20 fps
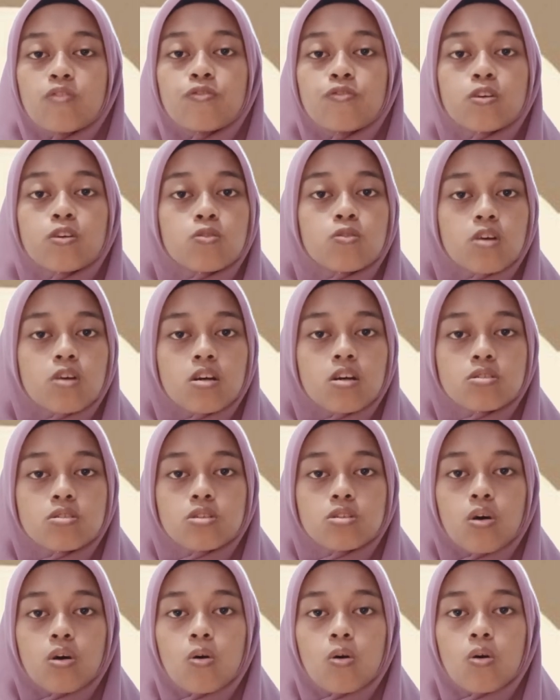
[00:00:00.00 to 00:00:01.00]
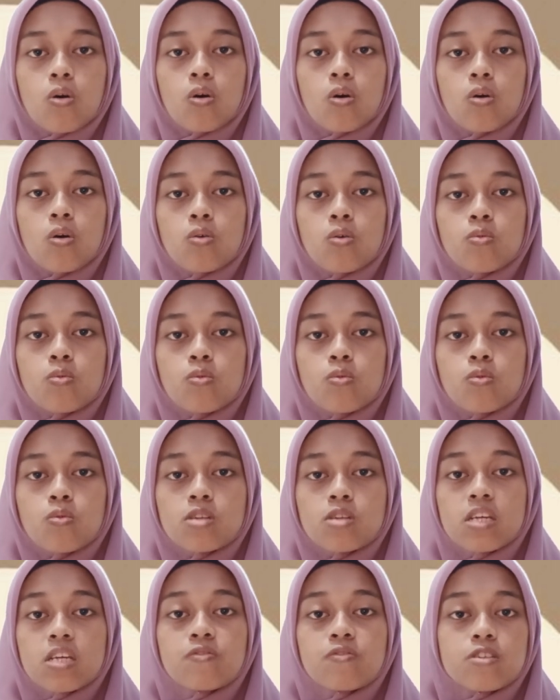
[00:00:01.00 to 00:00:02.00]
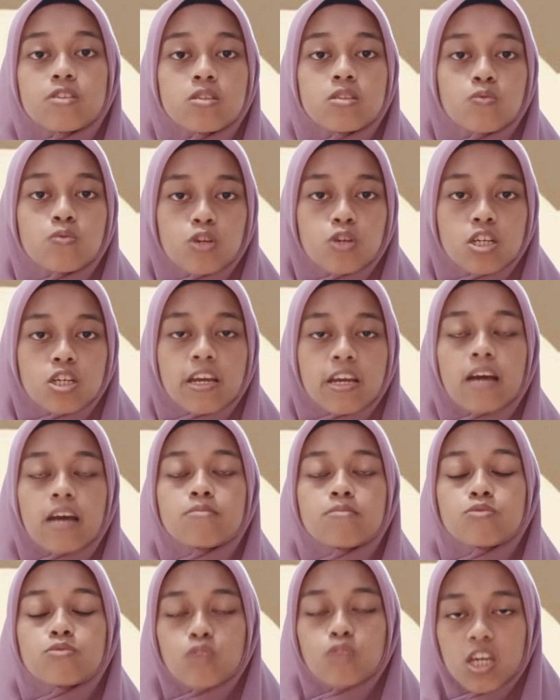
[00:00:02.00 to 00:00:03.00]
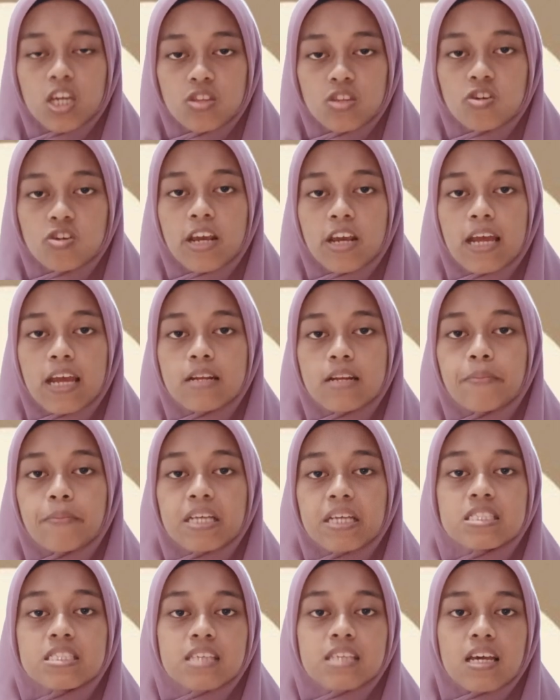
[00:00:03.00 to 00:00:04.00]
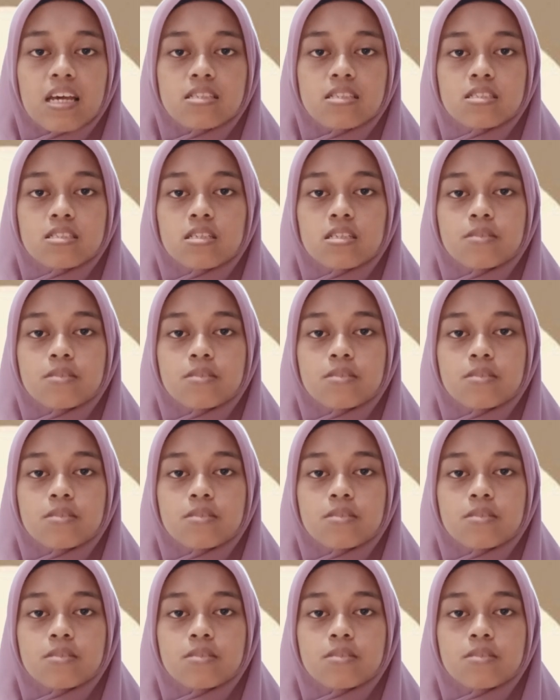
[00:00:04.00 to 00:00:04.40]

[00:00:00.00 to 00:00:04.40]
figure out how different words come together and make sense.